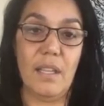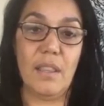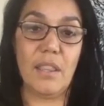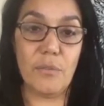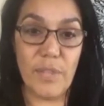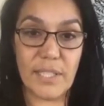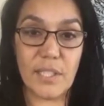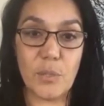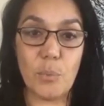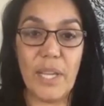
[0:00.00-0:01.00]
The
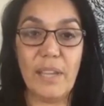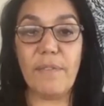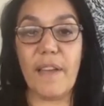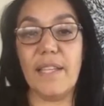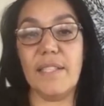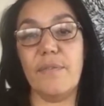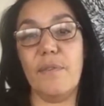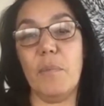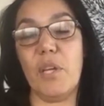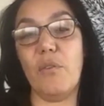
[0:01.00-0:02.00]
risks we face
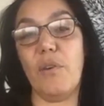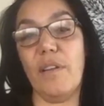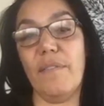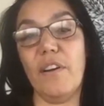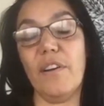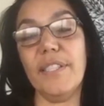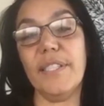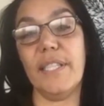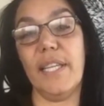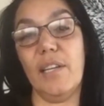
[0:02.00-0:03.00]
from the
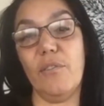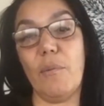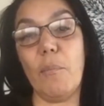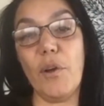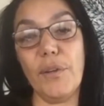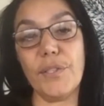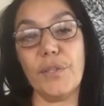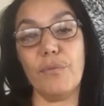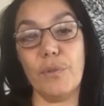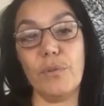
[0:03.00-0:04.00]
coronavirus in remote,
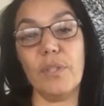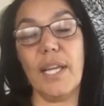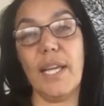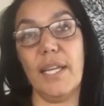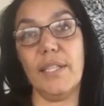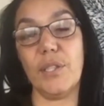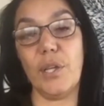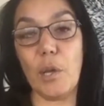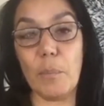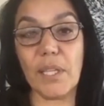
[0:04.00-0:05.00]
rural and
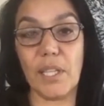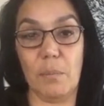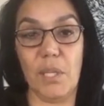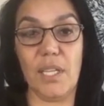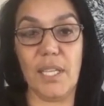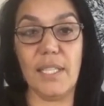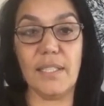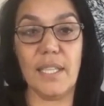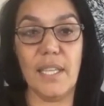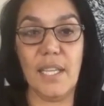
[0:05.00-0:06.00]
urban
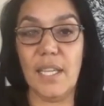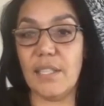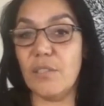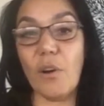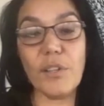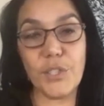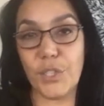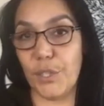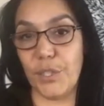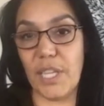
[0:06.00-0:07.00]
communities is not
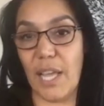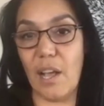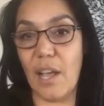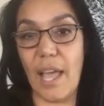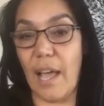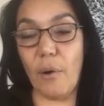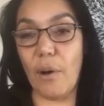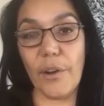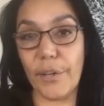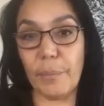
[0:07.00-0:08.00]
due to our
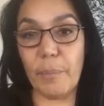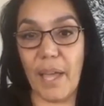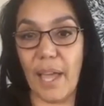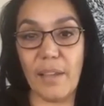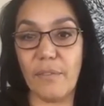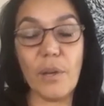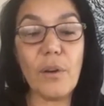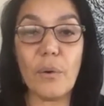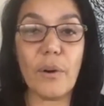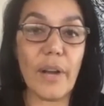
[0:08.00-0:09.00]
own behaviour
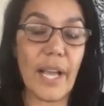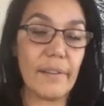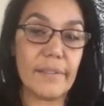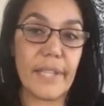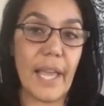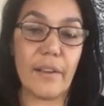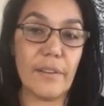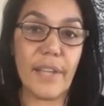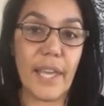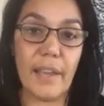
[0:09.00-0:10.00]
or our lack
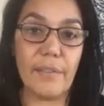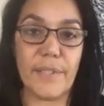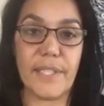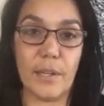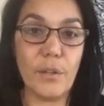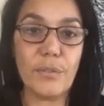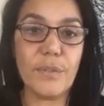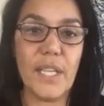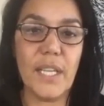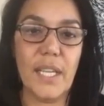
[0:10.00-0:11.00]
of care for self.
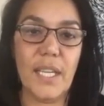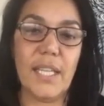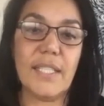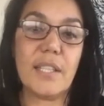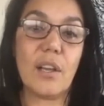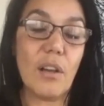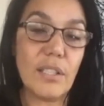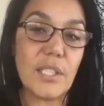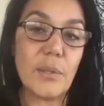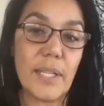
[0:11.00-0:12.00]
It is the
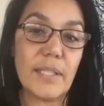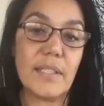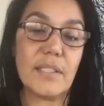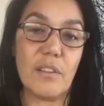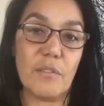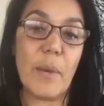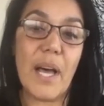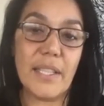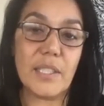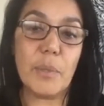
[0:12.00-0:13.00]
consequences of
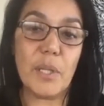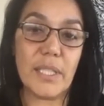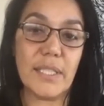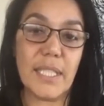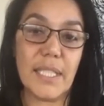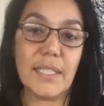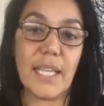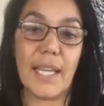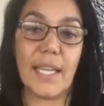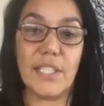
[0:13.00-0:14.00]
past policies
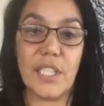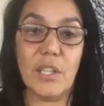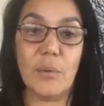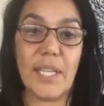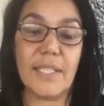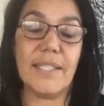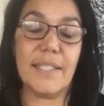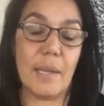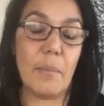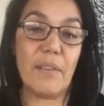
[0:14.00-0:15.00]
and continuing
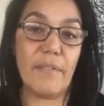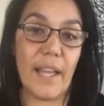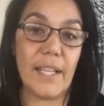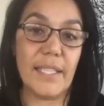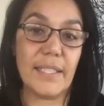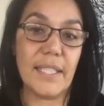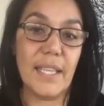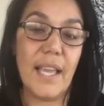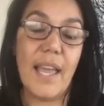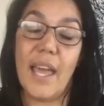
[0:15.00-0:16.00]
systemic failures,
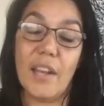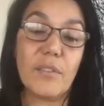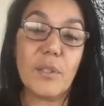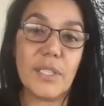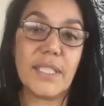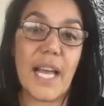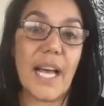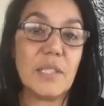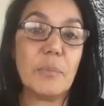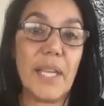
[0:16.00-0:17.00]
and of course
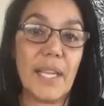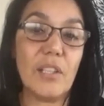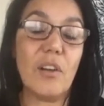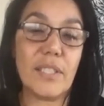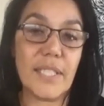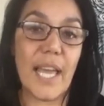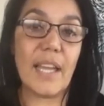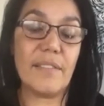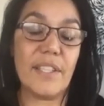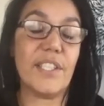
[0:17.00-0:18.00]
us being locked
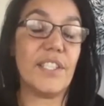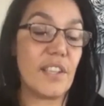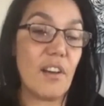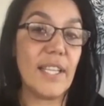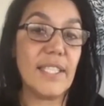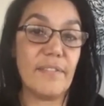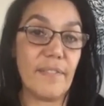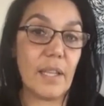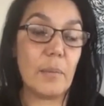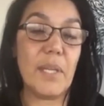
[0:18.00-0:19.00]
out of the design,
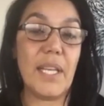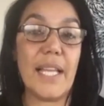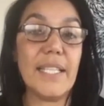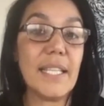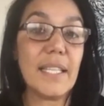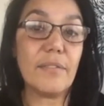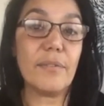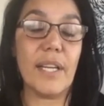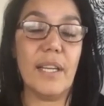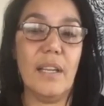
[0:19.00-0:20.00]
development and
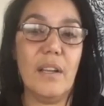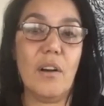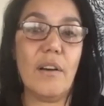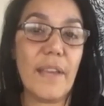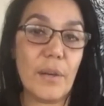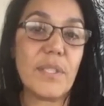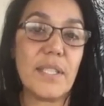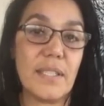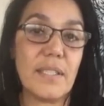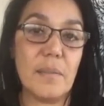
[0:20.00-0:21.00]
delivery of health
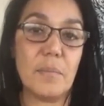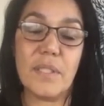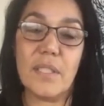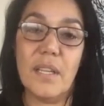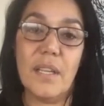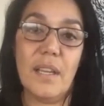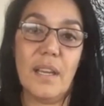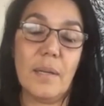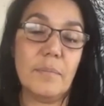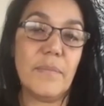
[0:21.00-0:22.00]
systems,
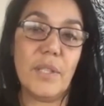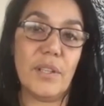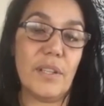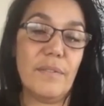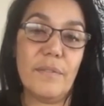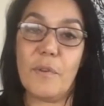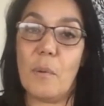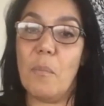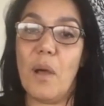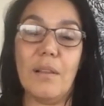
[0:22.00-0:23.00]

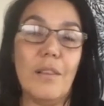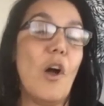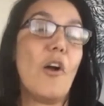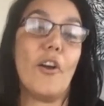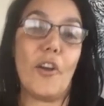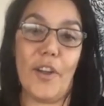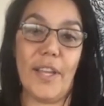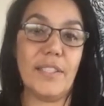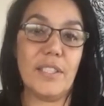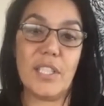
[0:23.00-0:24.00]
from long
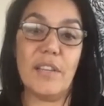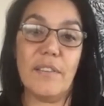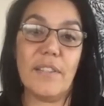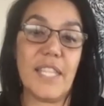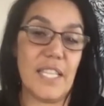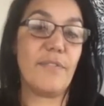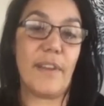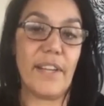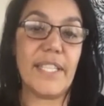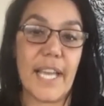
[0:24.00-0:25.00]
ago to this
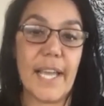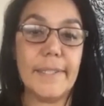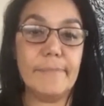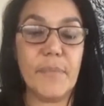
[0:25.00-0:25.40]
very day.